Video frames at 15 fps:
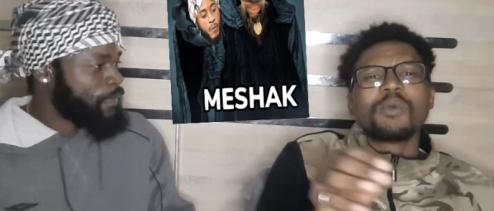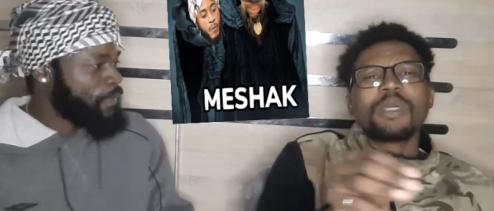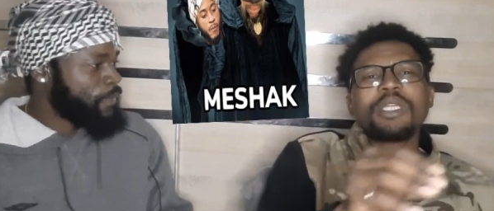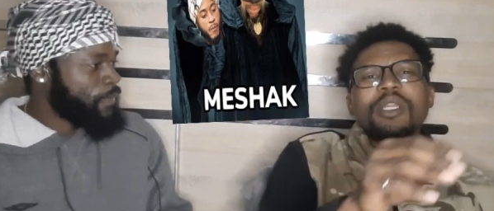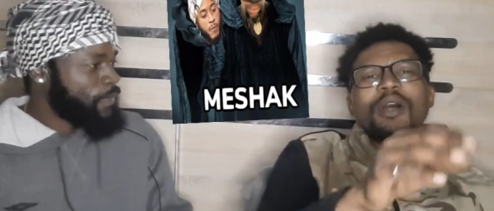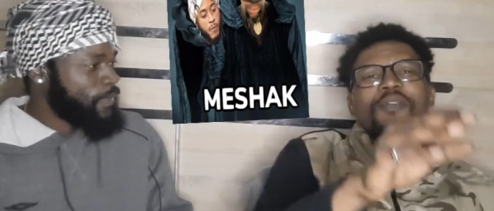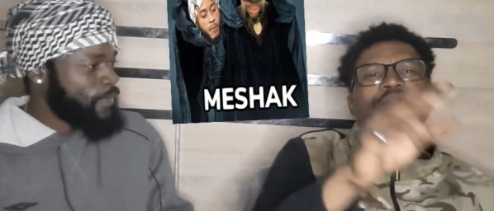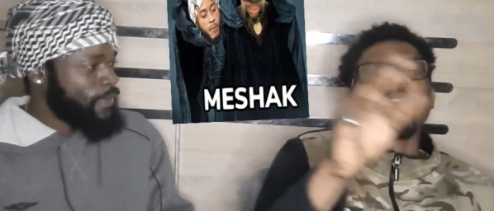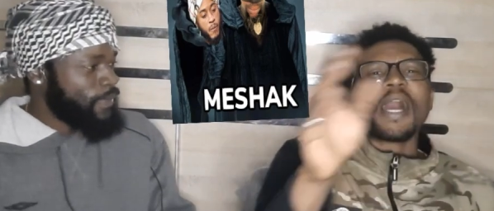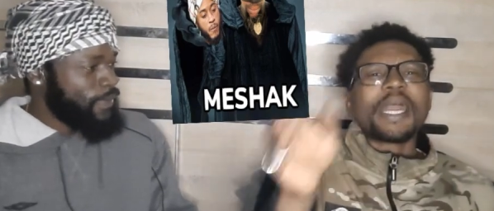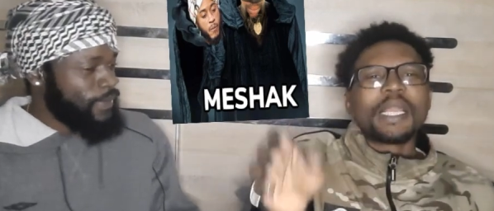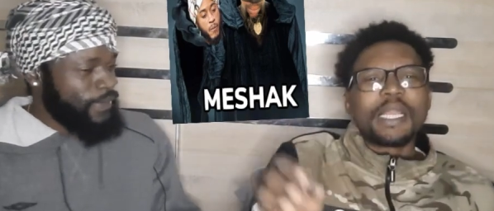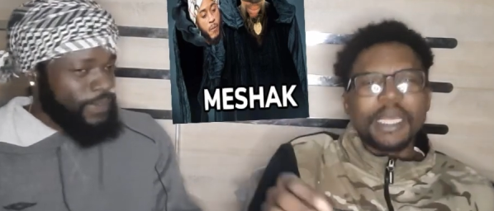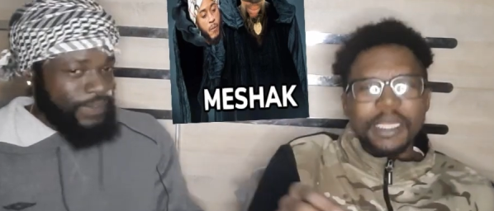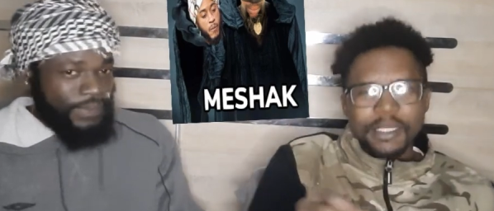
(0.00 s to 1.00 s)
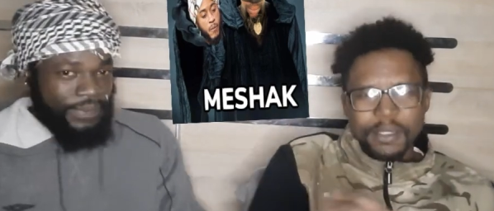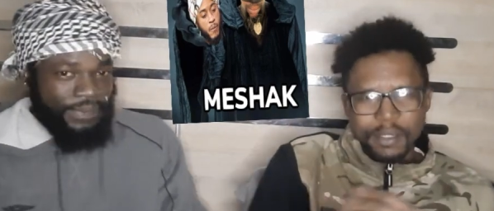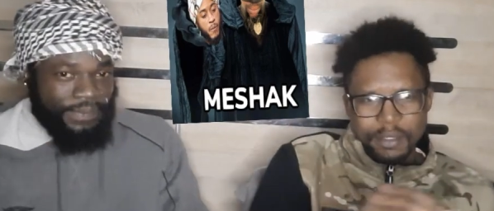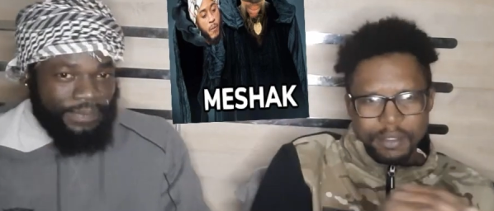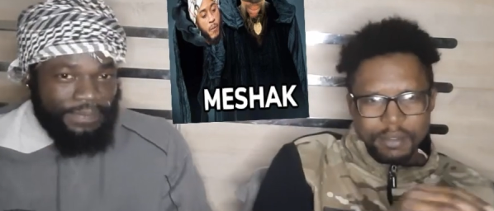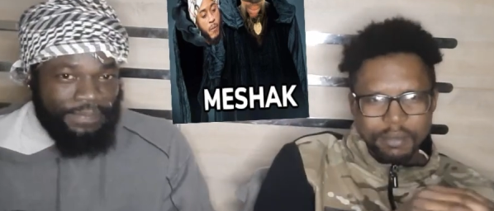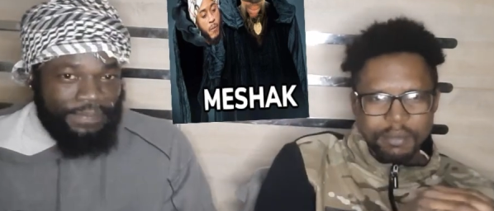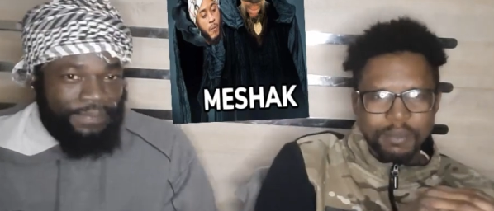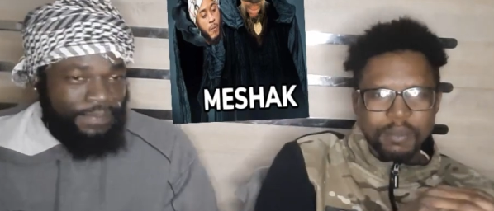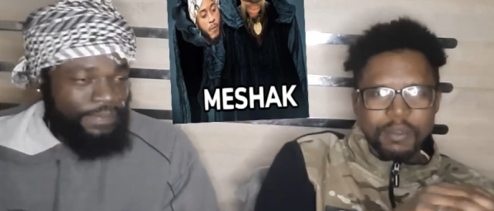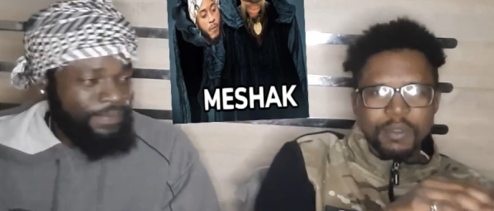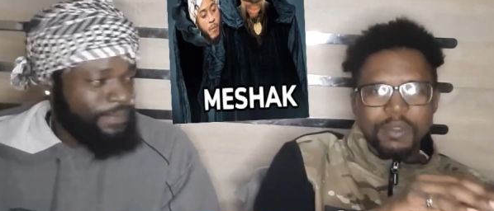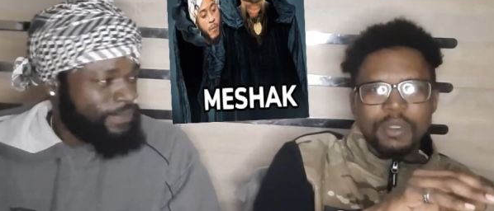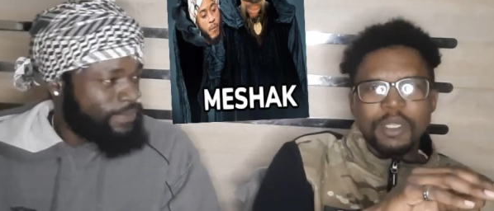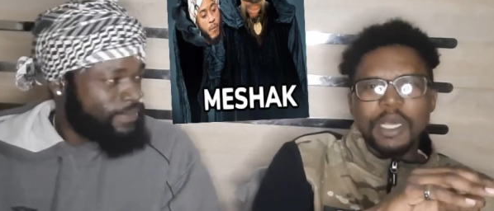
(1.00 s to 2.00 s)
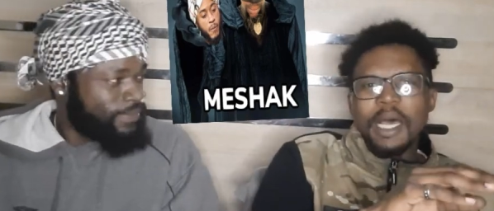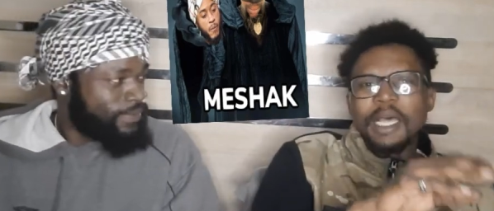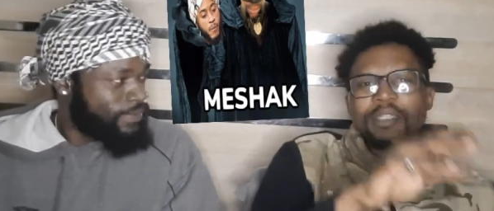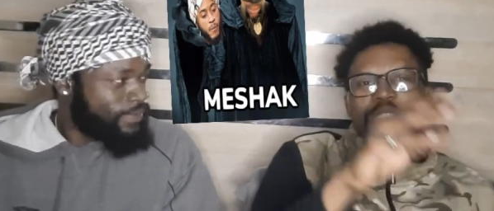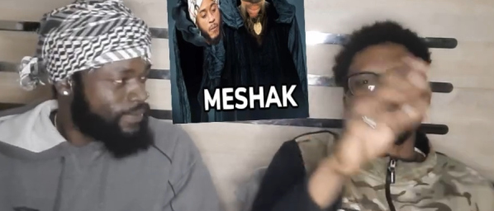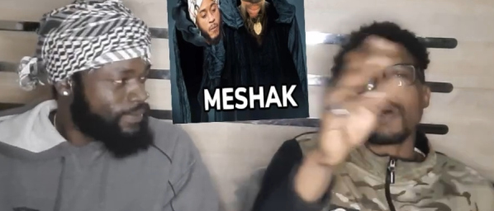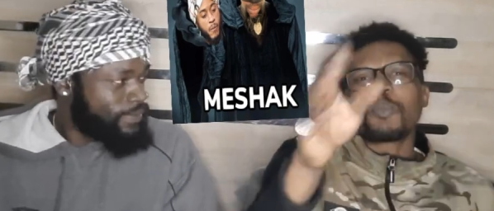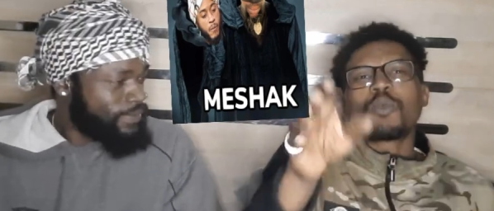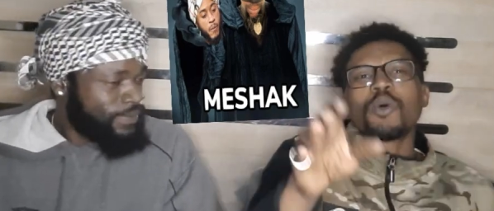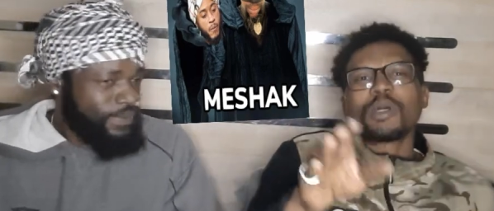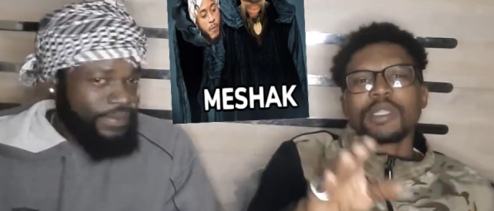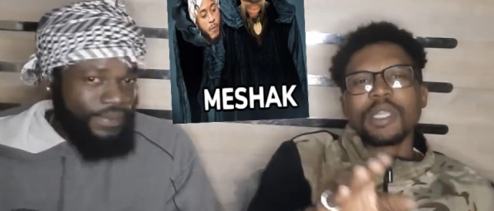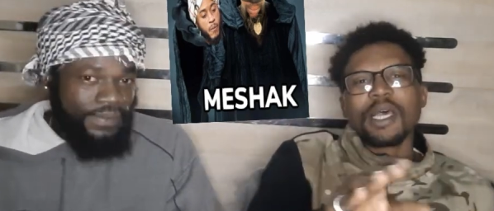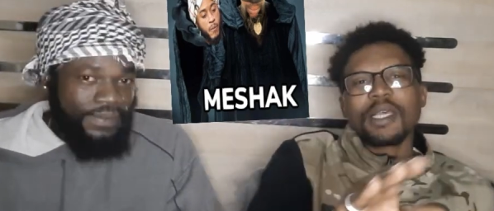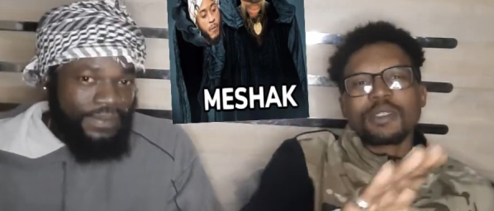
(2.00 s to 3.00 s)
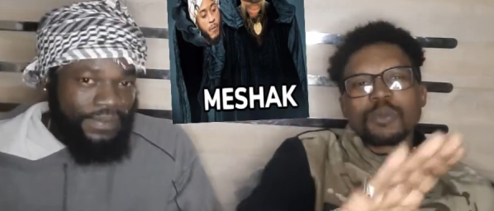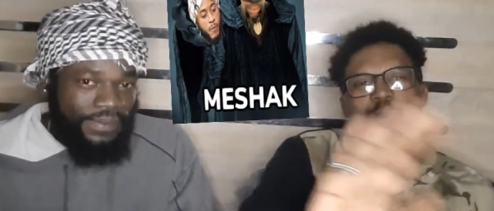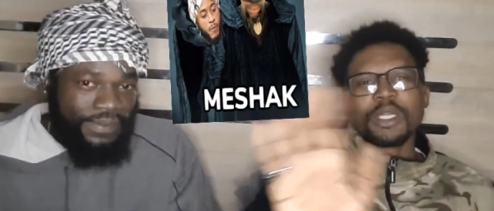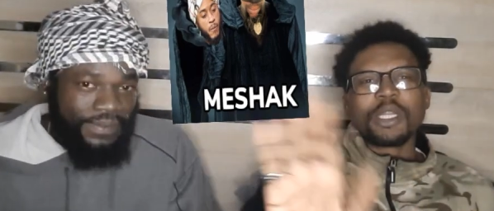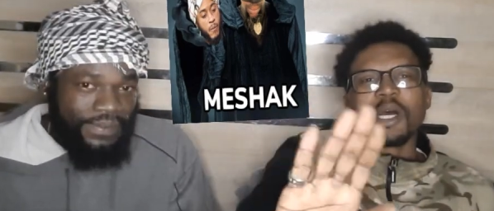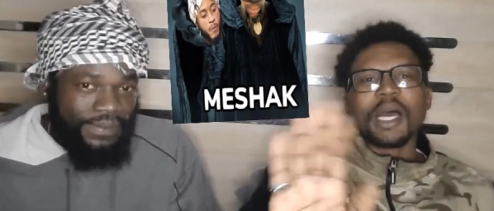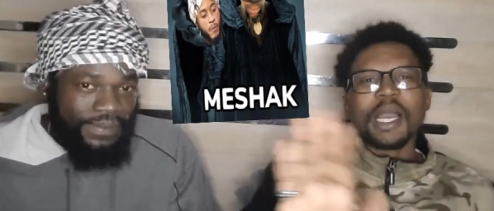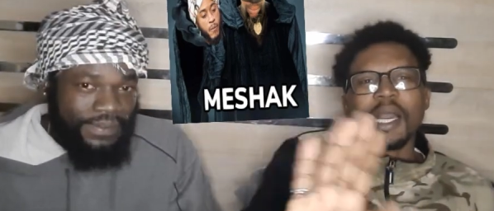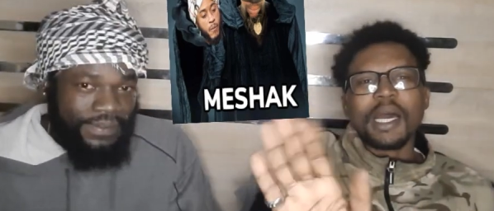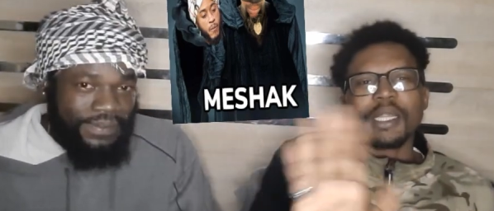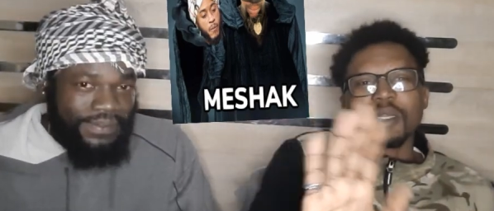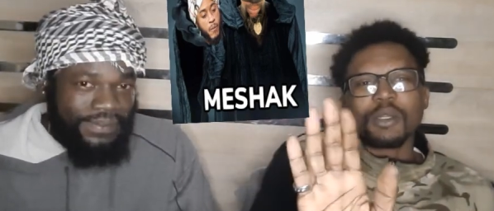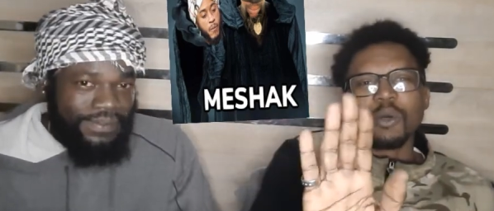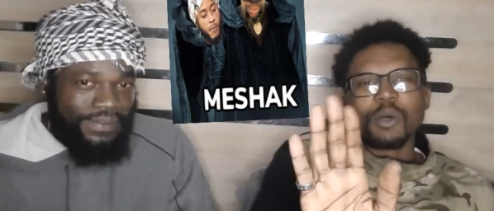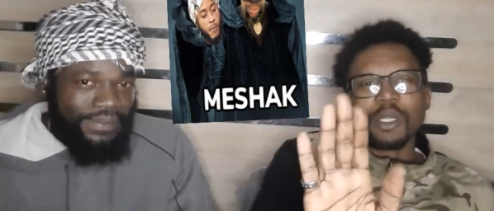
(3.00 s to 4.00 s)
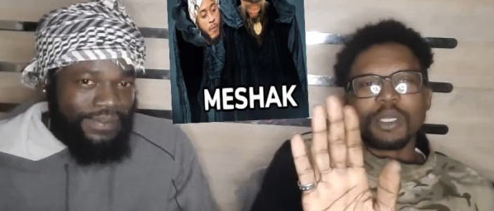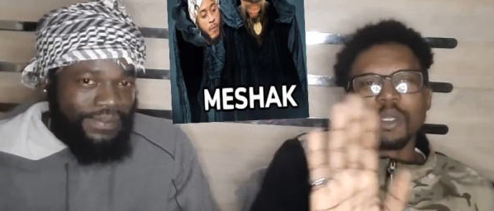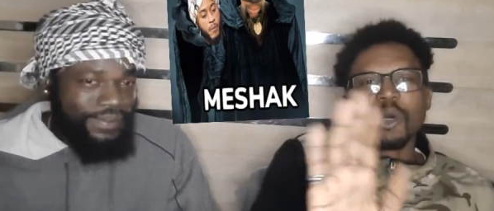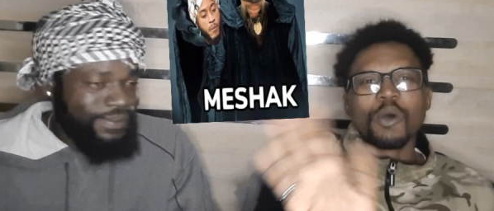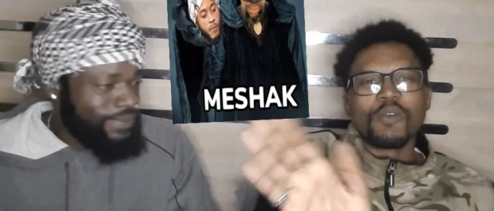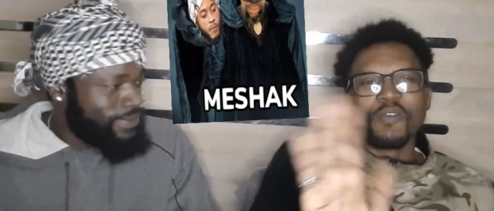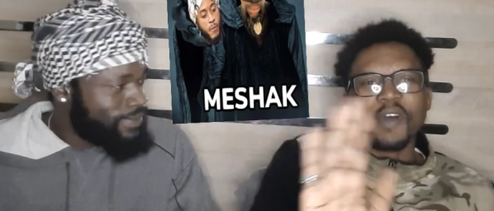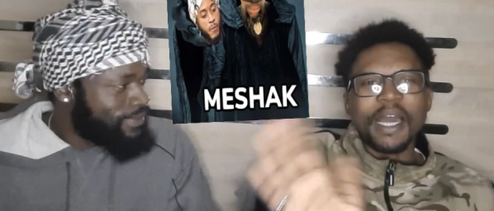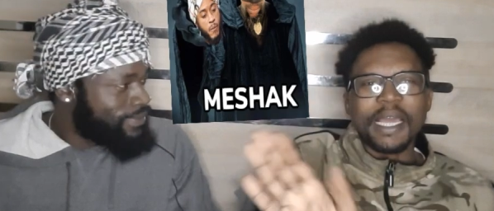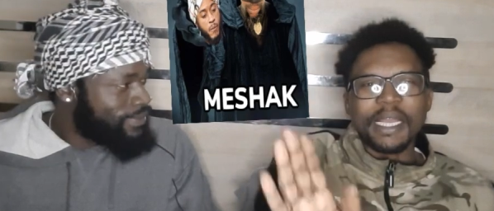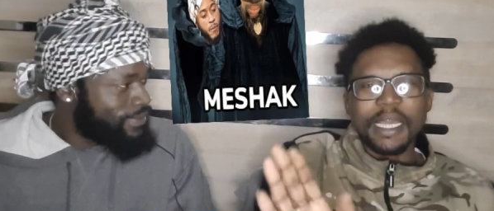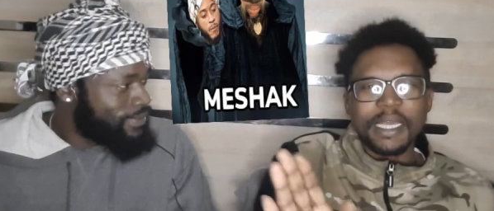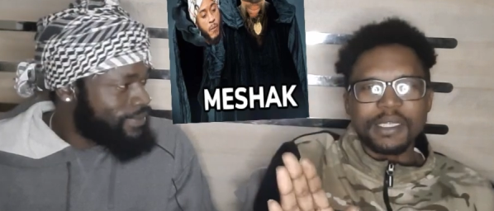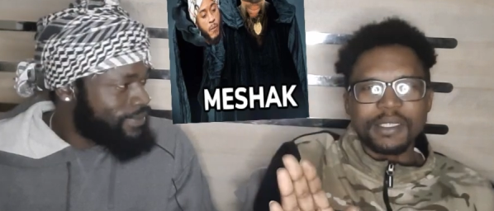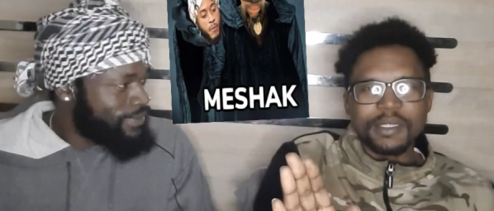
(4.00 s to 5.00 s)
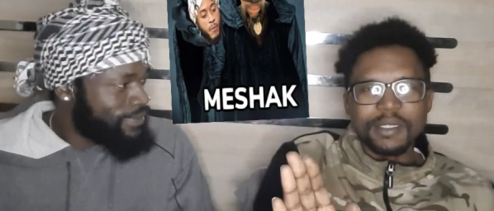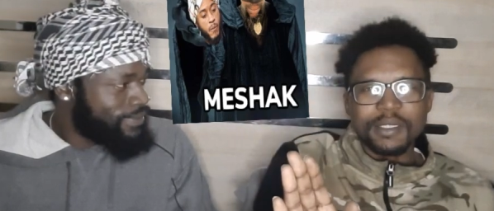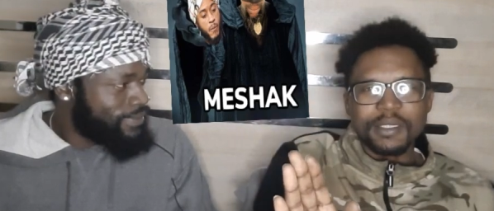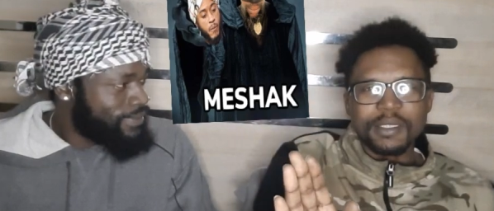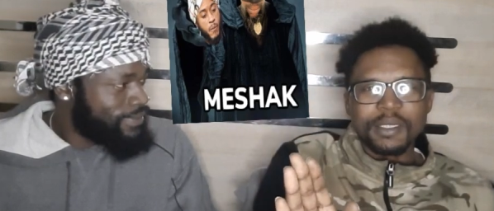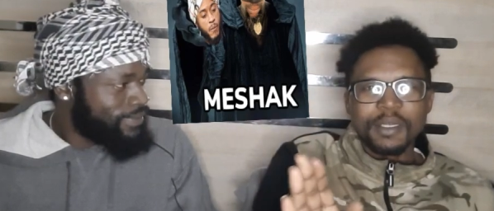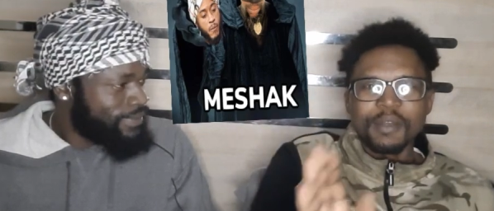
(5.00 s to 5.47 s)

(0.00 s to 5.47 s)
Speaker 1: with no violence. Mm -hmm. As supporters, we not deal with no violence.